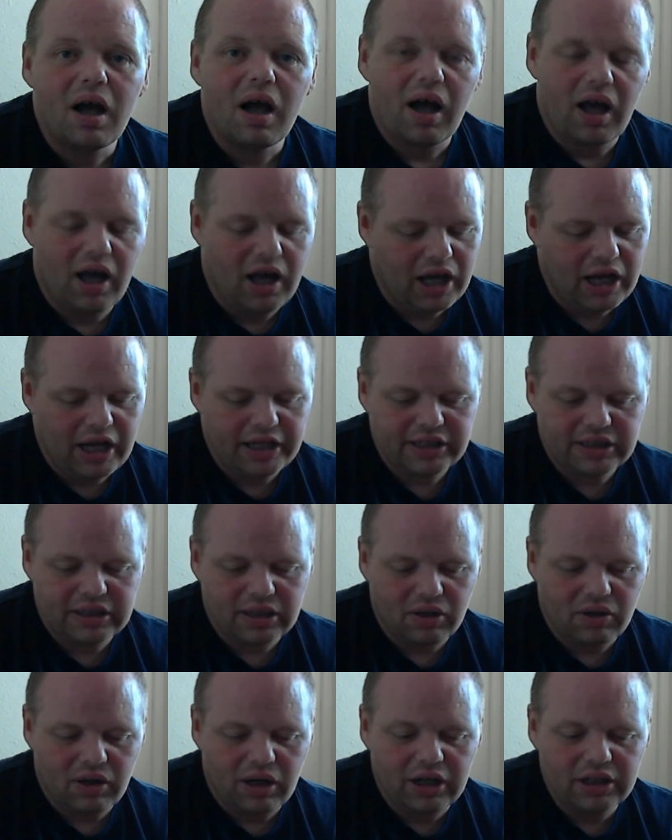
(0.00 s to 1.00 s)
So
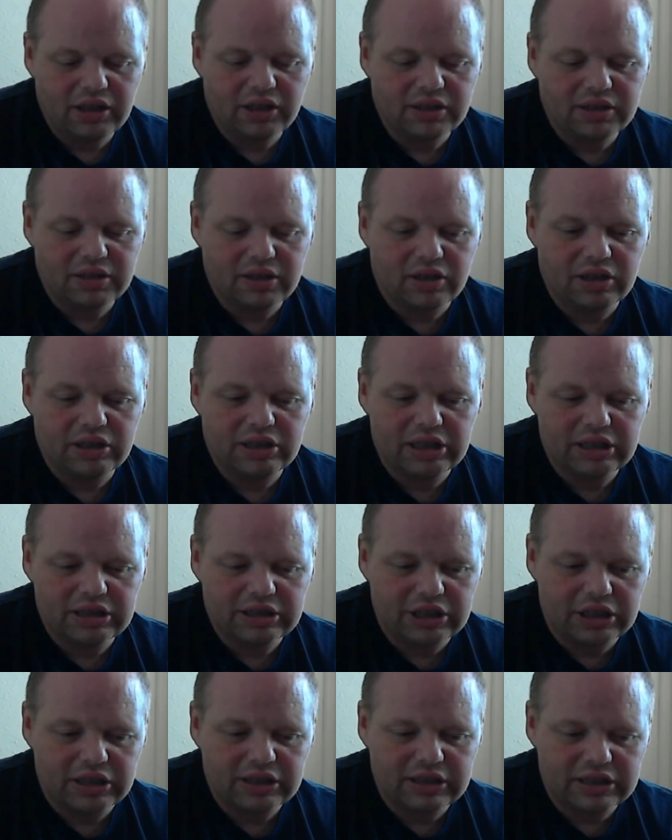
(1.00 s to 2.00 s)
I decided
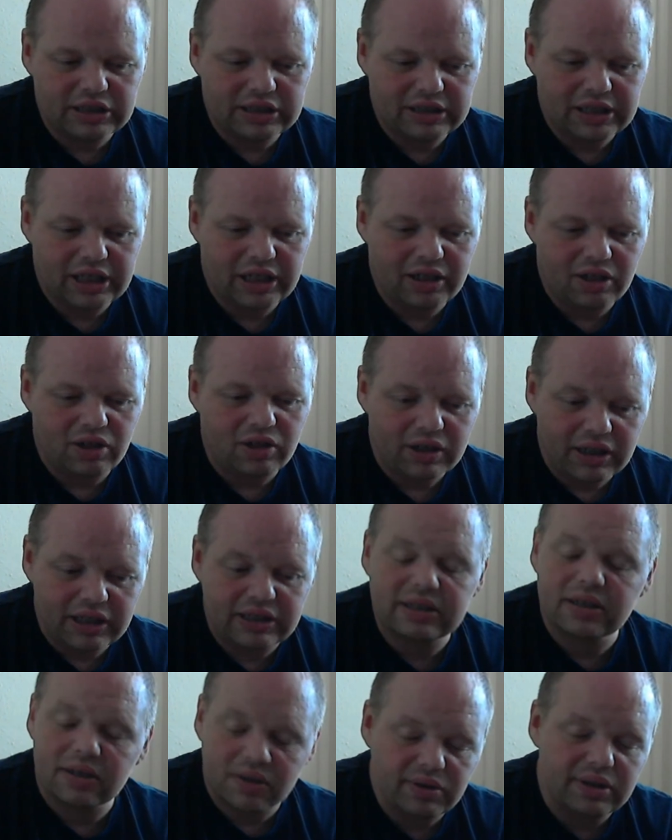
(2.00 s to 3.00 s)
just to say, look, it's a
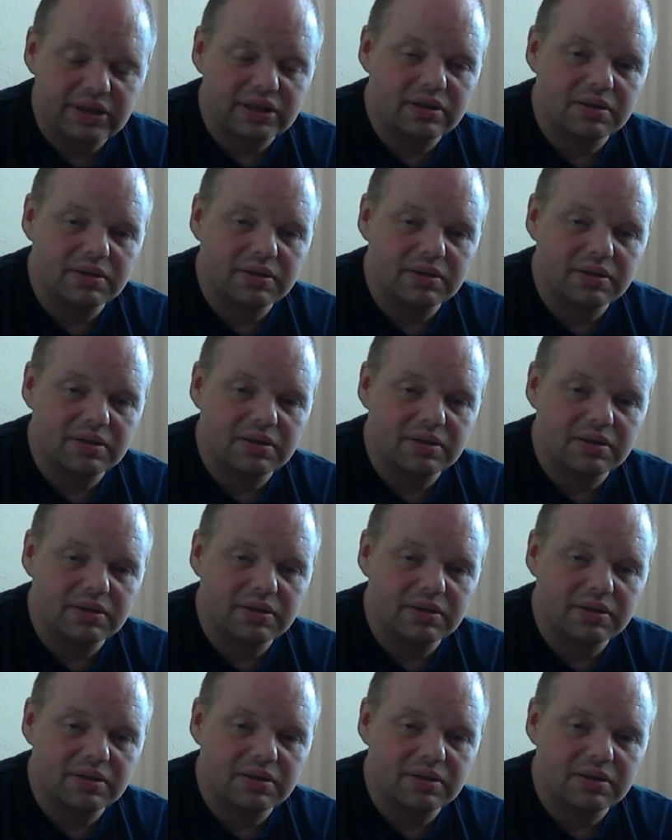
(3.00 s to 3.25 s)
crystal.